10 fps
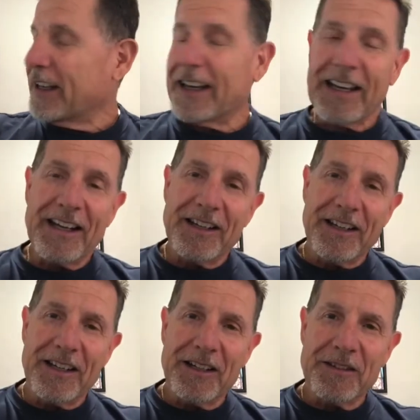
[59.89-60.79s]
And
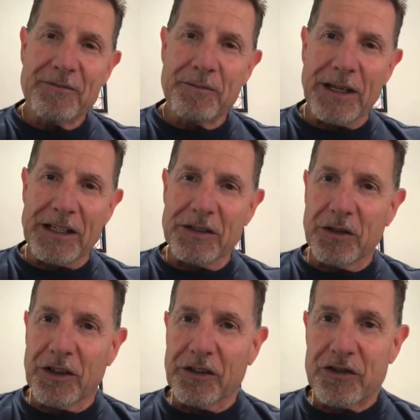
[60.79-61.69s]
my
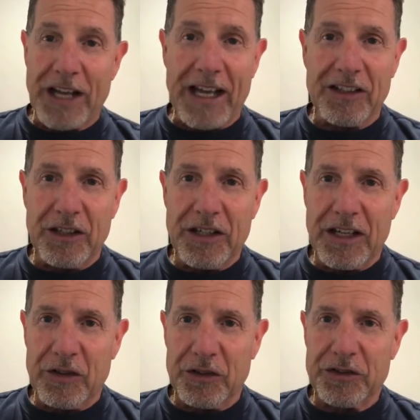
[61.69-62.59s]
daughter Jacqueline
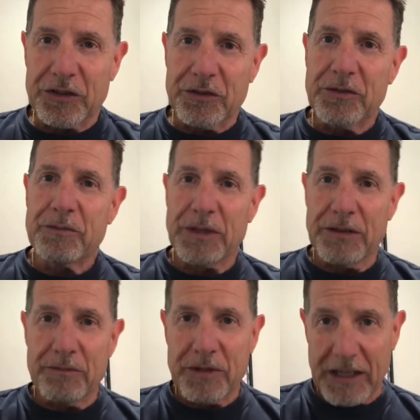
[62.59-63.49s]
had also
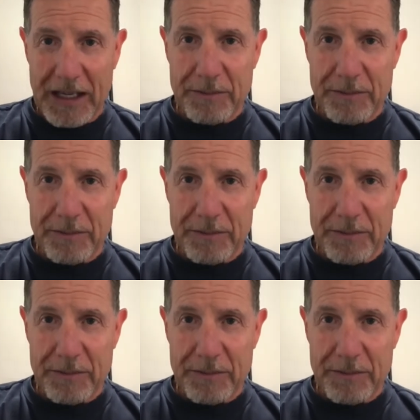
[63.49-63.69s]
gotten